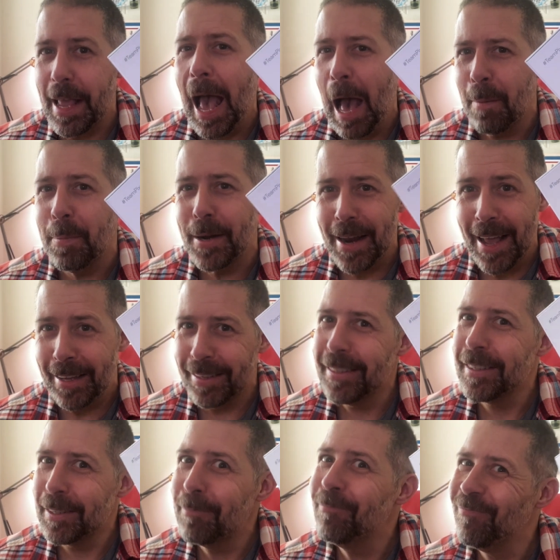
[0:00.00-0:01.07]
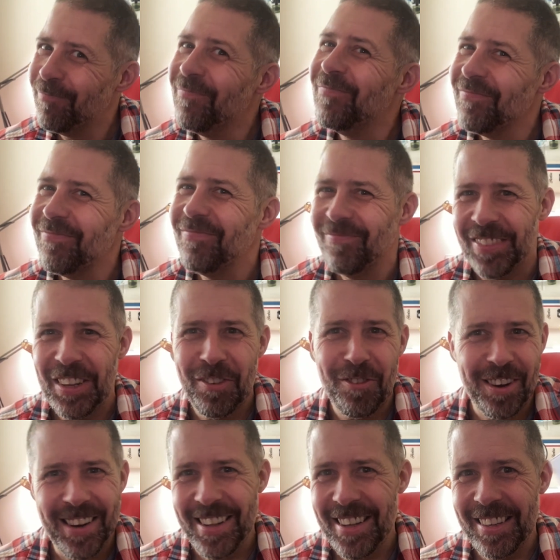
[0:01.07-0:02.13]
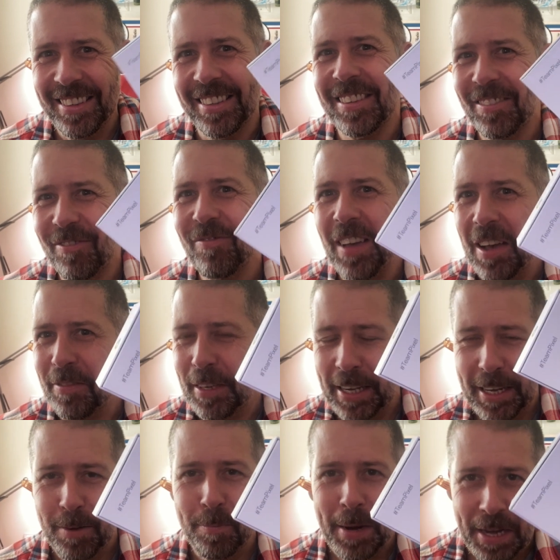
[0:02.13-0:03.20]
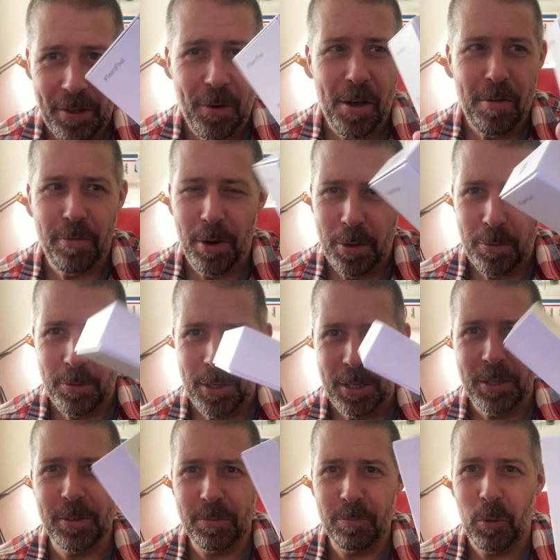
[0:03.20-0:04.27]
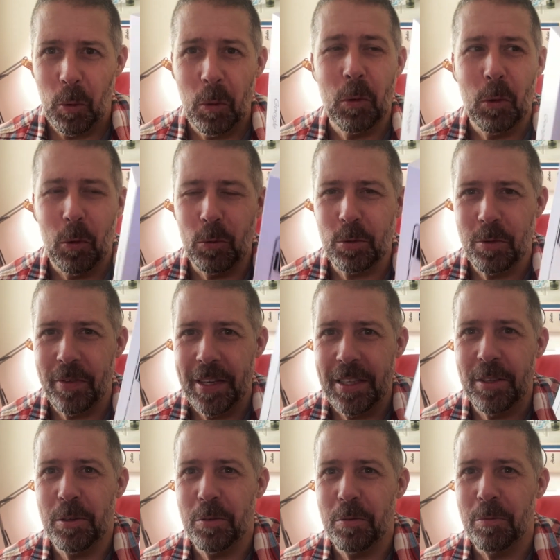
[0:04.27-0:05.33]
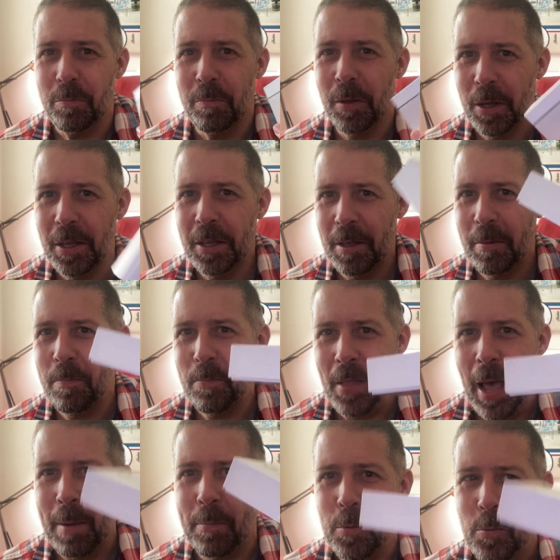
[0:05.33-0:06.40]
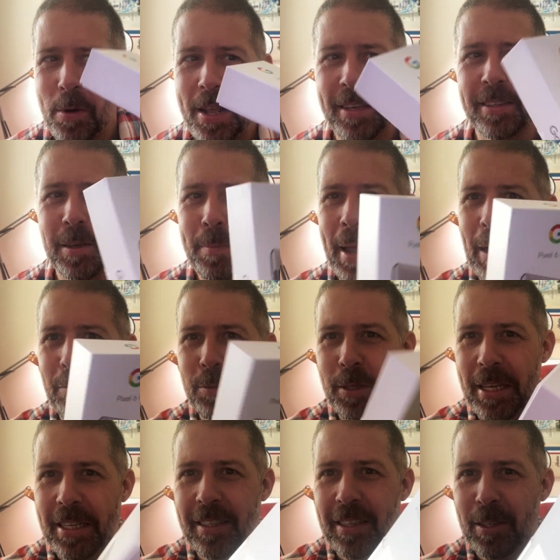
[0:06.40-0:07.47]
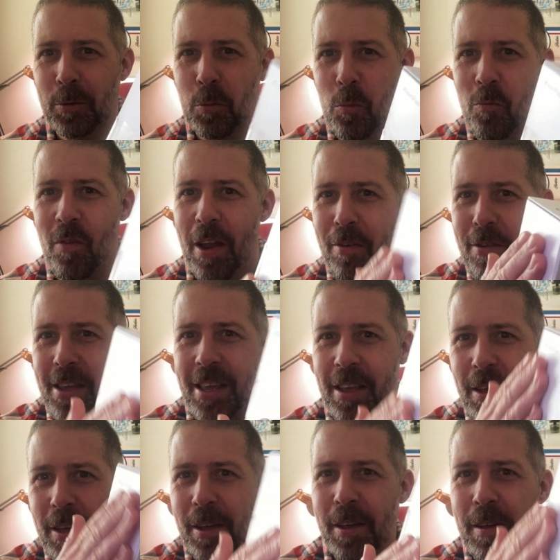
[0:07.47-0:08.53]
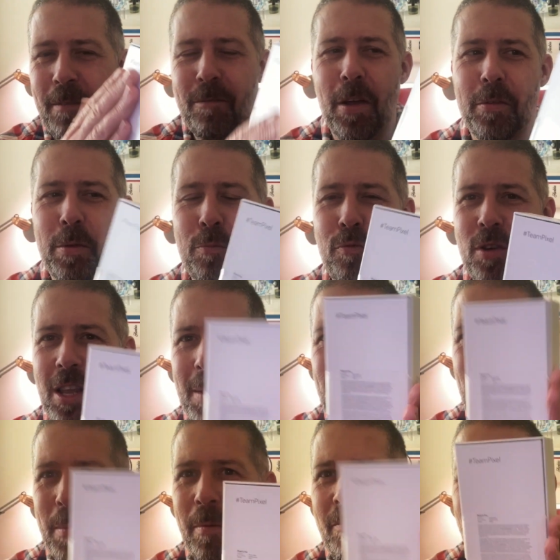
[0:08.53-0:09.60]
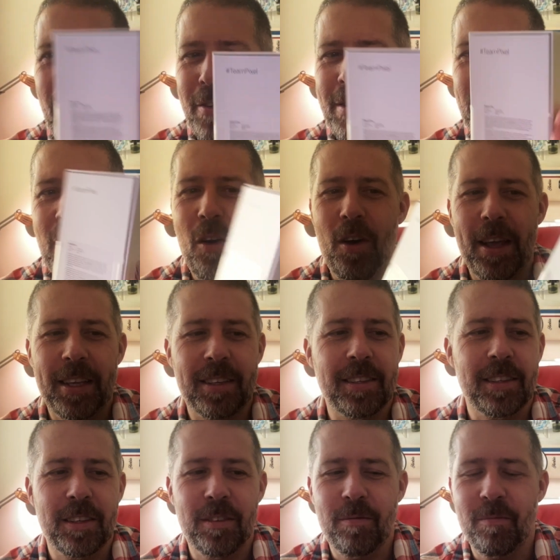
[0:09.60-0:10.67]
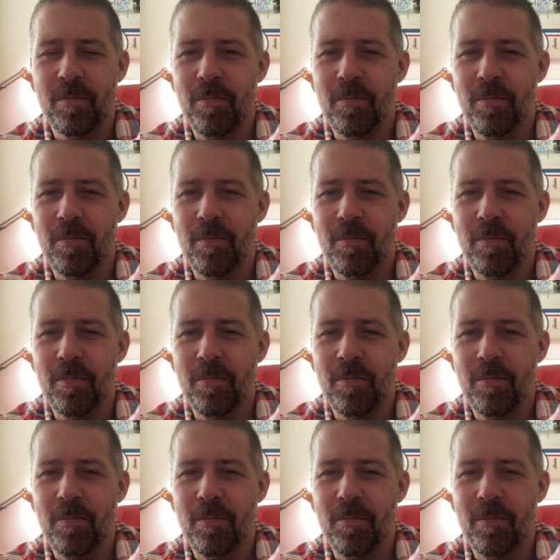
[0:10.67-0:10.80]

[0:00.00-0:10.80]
Apple-esque. It really is. Having had many iPhones, it's got lots of hints of Apple-ness about it. It's all very premium and very nice and